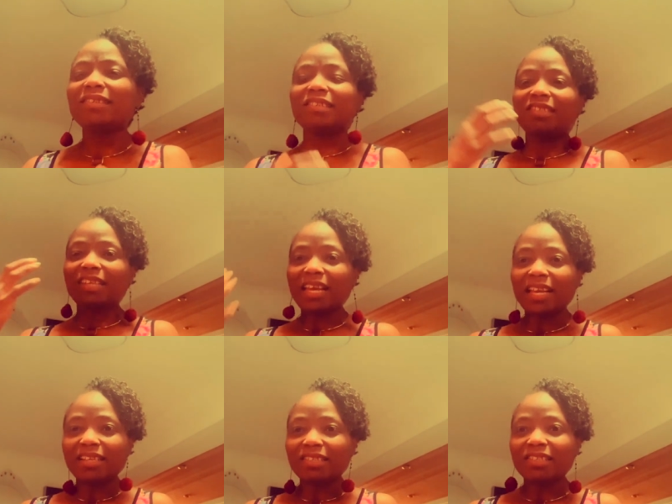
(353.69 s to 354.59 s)

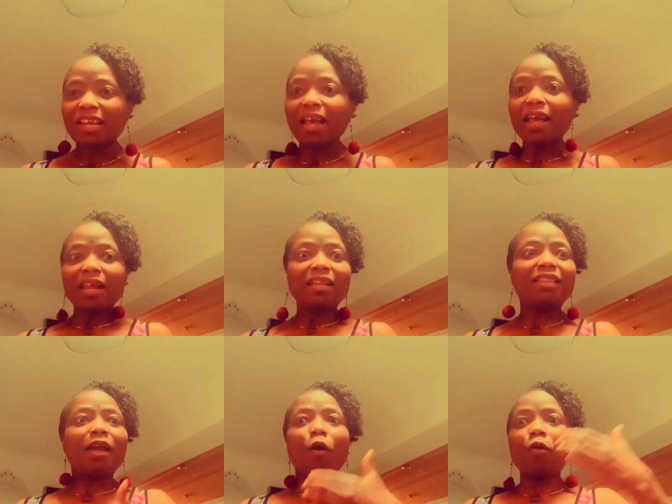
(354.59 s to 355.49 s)
change
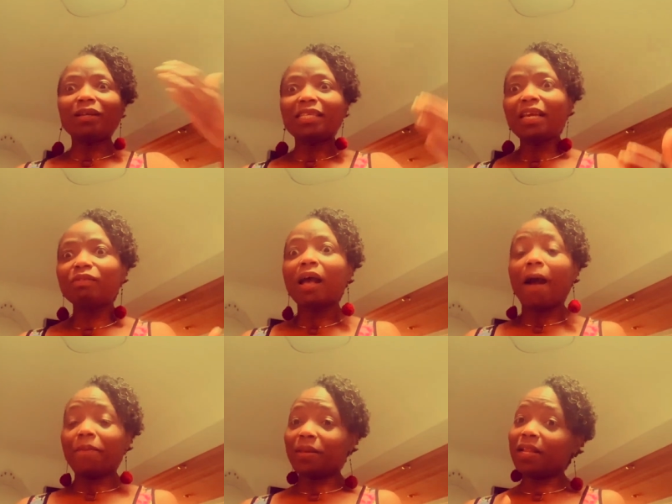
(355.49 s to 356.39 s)
the optics? I
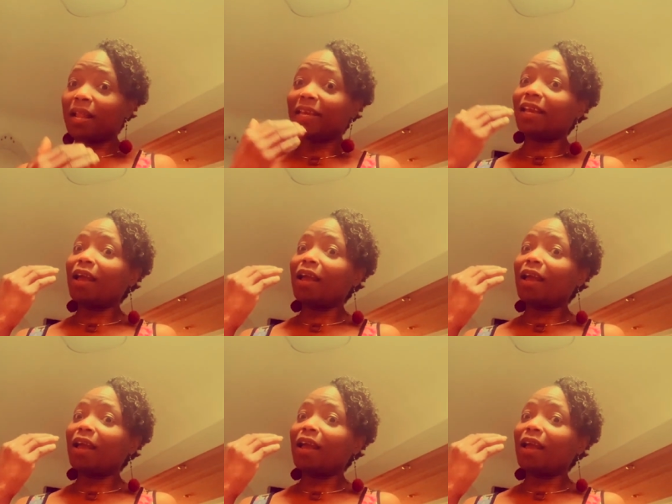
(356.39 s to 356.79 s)
mean, like,